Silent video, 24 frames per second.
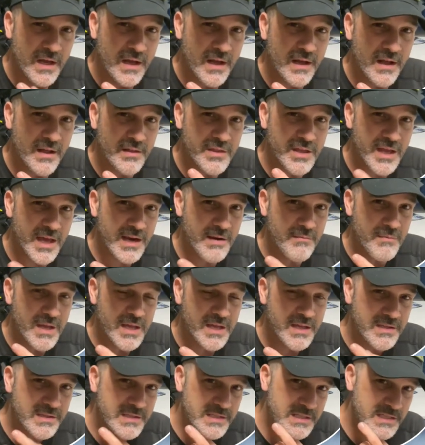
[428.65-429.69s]
the enemy
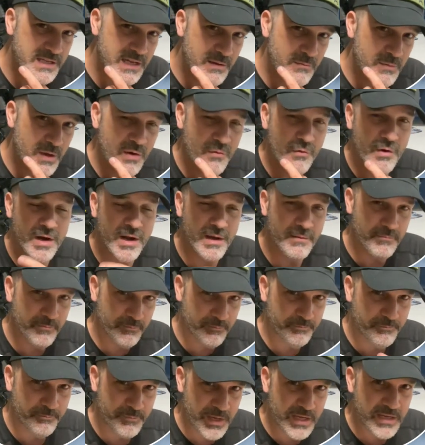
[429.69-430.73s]
can see me when I'm
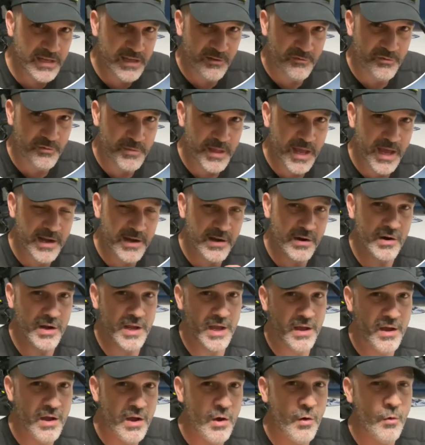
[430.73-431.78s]
peeking from that
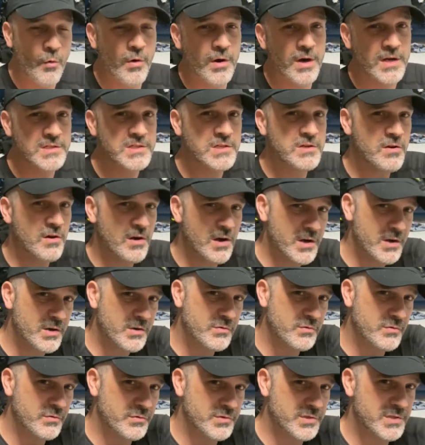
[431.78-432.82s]
area, whereas Connor,
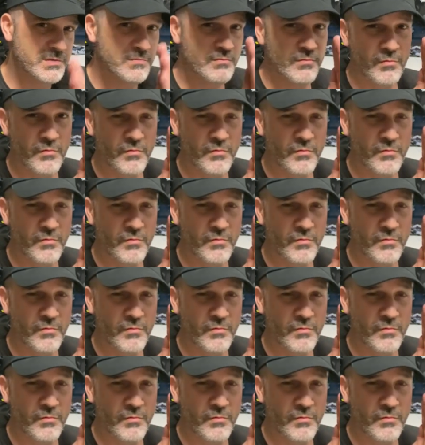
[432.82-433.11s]
who's